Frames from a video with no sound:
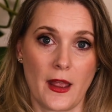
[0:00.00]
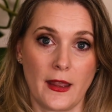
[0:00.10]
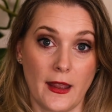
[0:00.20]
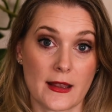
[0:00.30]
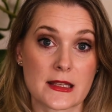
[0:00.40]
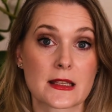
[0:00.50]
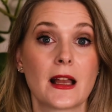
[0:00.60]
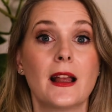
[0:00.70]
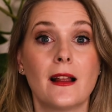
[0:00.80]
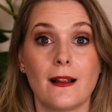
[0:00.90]
Yes.
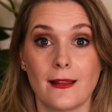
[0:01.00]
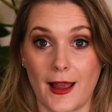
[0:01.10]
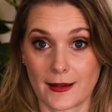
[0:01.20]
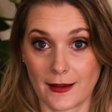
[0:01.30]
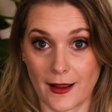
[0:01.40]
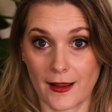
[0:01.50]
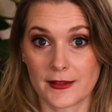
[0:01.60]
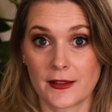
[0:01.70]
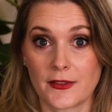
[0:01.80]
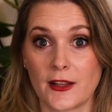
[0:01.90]
Lactic
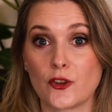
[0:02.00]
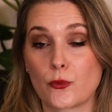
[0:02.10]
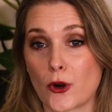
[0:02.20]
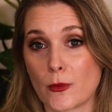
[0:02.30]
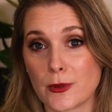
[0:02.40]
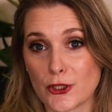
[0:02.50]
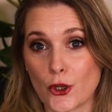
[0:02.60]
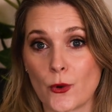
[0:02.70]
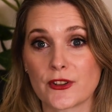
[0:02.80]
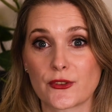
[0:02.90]
acid, that you probably
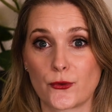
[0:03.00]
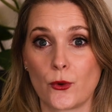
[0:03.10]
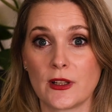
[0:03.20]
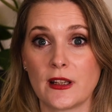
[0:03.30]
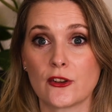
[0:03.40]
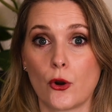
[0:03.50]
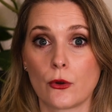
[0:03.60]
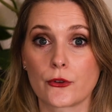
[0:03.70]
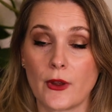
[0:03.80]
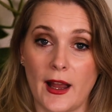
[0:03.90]
know as exfoliant,
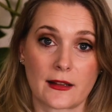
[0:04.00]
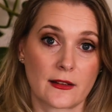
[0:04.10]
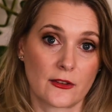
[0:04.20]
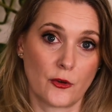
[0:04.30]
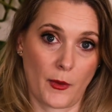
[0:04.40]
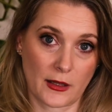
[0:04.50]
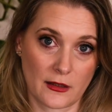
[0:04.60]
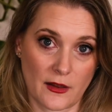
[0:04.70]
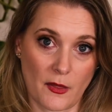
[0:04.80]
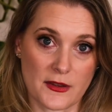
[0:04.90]
also acts as humectant
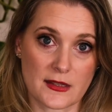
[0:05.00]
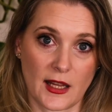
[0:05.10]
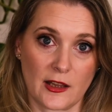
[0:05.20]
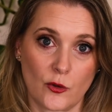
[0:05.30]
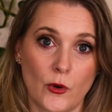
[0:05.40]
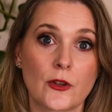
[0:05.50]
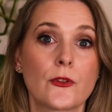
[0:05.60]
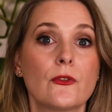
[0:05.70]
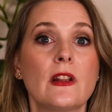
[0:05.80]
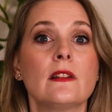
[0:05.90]
in the skin, one of the
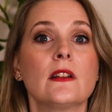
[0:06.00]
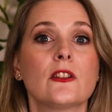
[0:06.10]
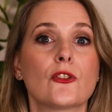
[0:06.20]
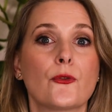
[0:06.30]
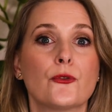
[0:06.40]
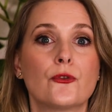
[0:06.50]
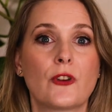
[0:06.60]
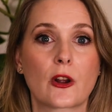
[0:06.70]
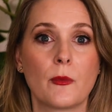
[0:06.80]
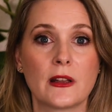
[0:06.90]
reasons it is often
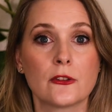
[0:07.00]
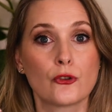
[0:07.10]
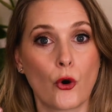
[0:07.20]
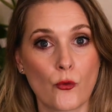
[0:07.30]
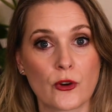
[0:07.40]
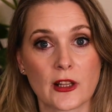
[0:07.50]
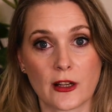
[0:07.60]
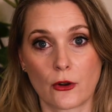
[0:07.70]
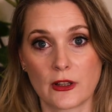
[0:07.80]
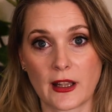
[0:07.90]
recommended over
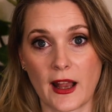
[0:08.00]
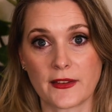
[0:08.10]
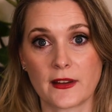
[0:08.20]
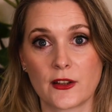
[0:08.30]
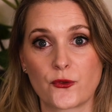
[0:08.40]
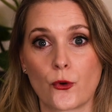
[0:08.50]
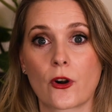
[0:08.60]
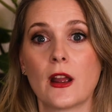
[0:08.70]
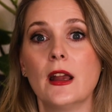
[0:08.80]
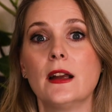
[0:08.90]
glycolic acid for
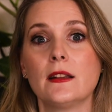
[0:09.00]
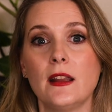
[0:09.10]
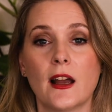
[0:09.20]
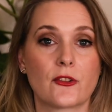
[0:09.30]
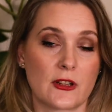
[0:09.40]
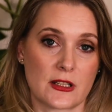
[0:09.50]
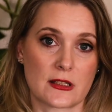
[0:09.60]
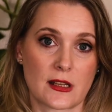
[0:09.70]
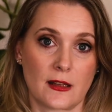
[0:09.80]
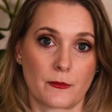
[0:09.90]
dehydrated
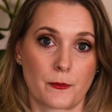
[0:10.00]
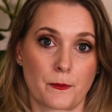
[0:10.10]
skin.